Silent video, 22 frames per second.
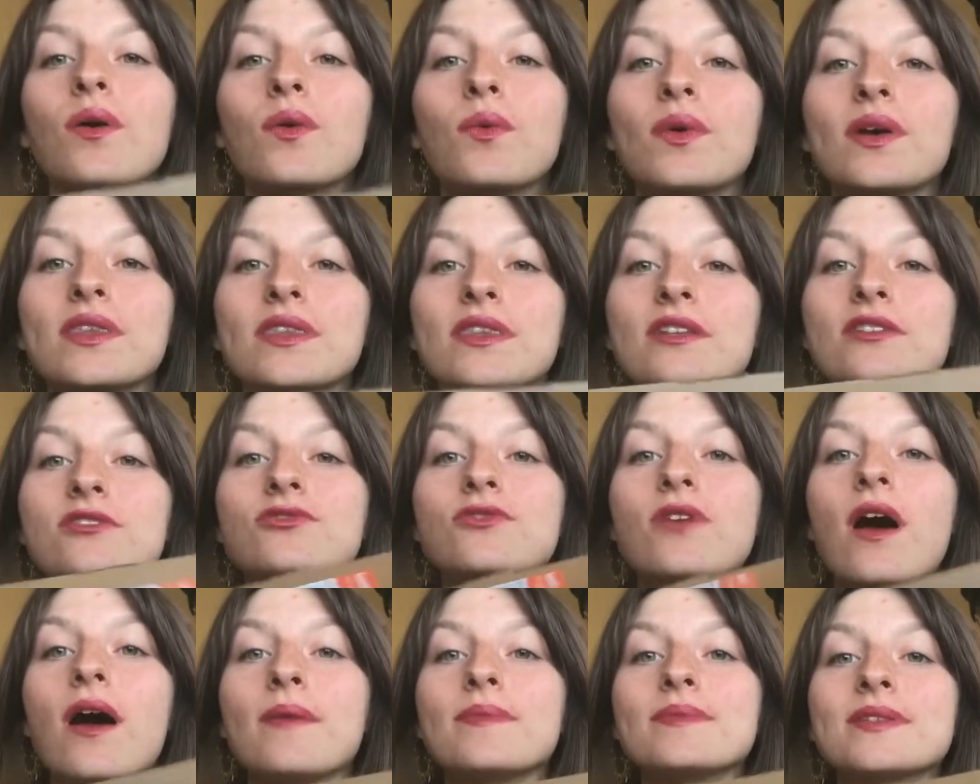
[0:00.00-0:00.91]
with the
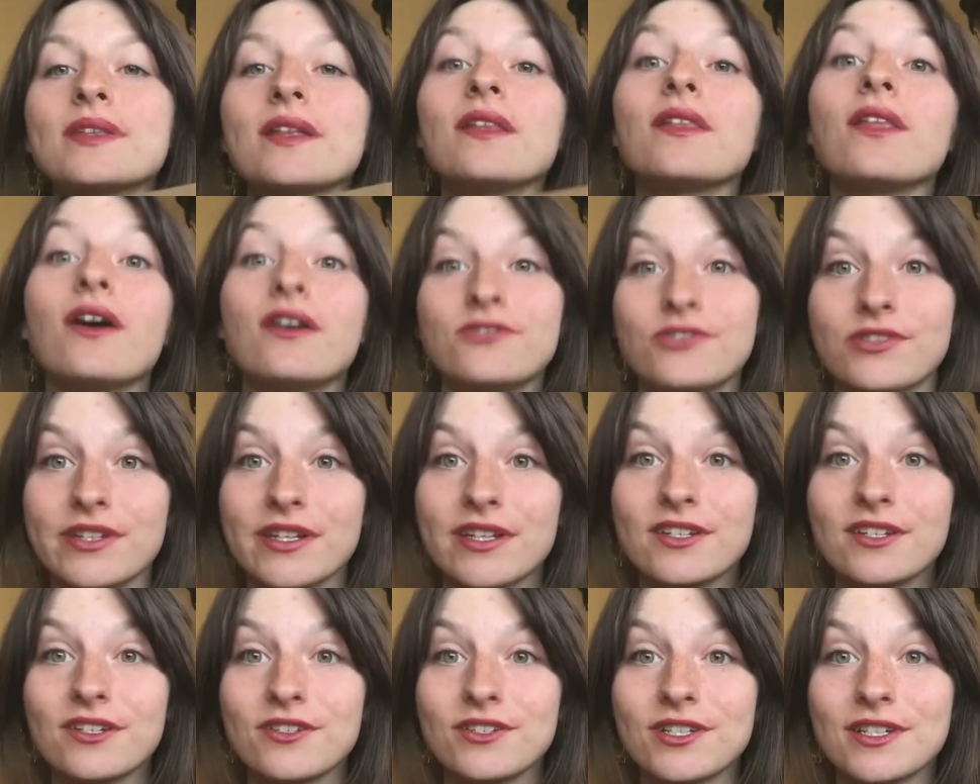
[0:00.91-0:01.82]
Drops laundry
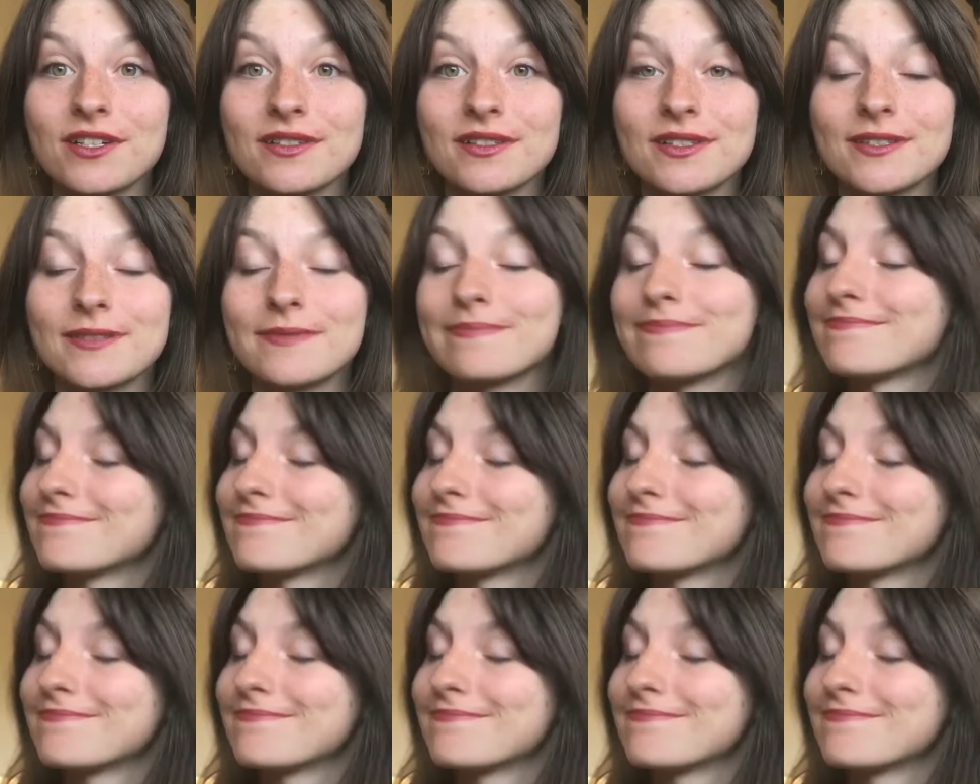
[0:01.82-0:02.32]
detergent.